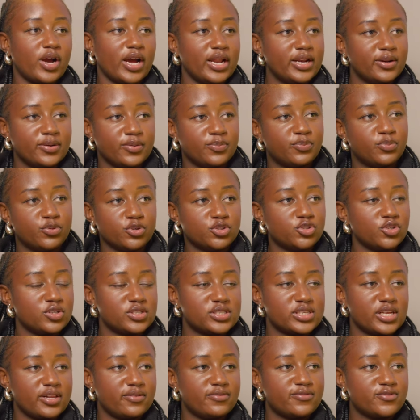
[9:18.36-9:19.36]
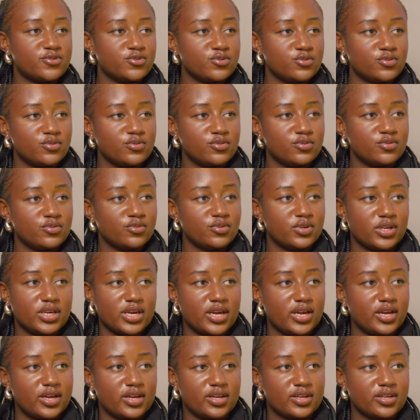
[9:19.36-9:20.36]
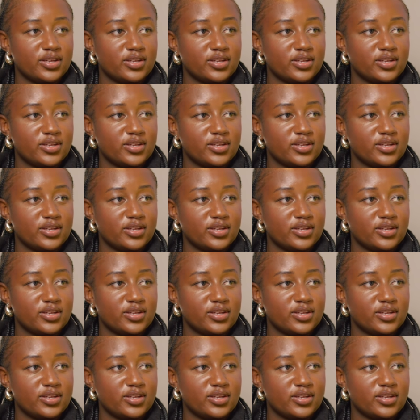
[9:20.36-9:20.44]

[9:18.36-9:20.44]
can push yourself, right? Yeah.